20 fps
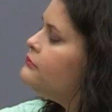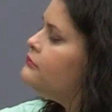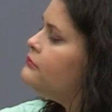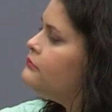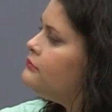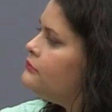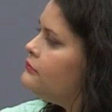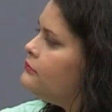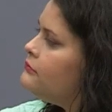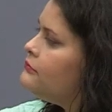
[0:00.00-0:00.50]

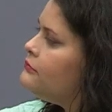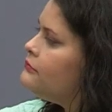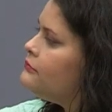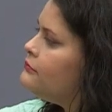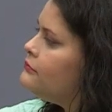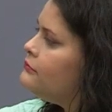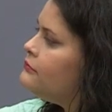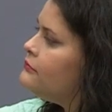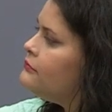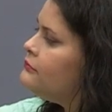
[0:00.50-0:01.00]

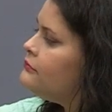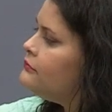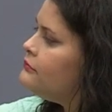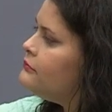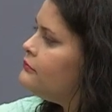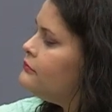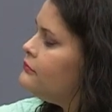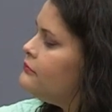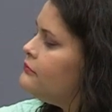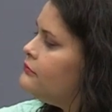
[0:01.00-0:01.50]

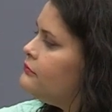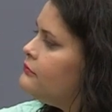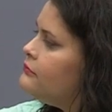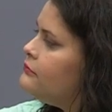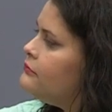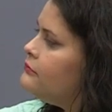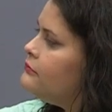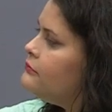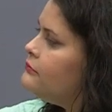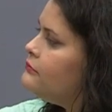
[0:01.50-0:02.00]

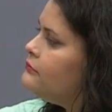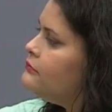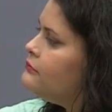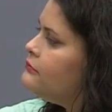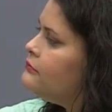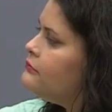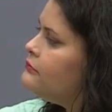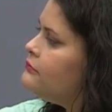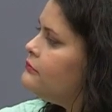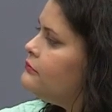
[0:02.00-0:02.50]

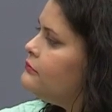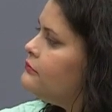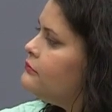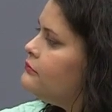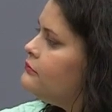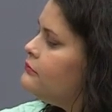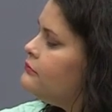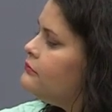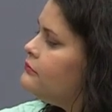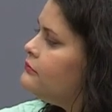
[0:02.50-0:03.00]

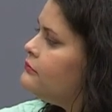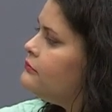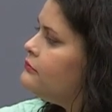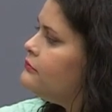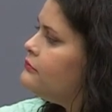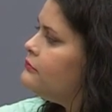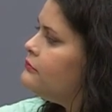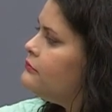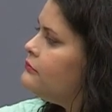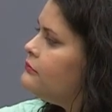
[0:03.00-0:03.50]

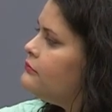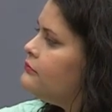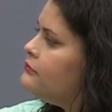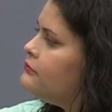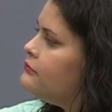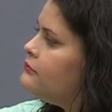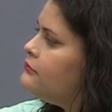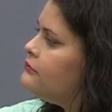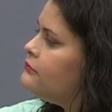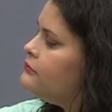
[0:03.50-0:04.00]

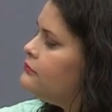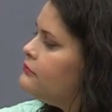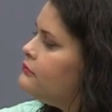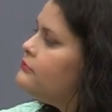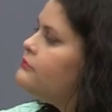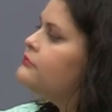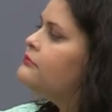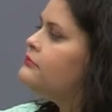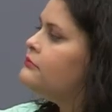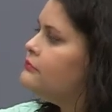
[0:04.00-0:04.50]

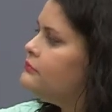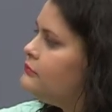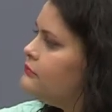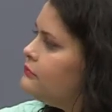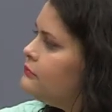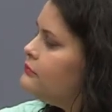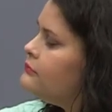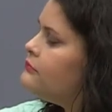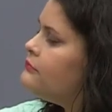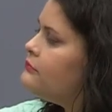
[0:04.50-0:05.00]

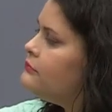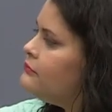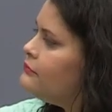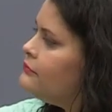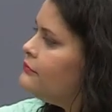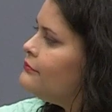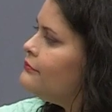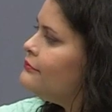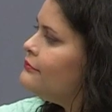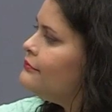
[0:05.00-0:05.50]

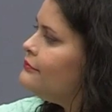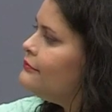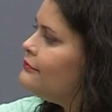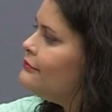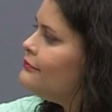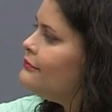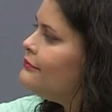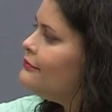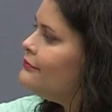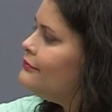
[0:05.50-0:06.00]

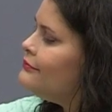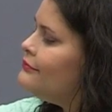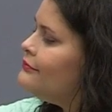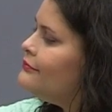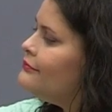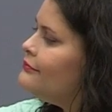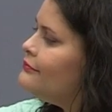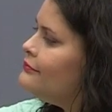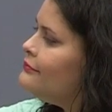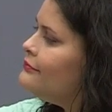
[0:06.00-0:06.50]

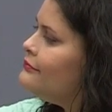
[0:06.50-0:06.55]
[no speech]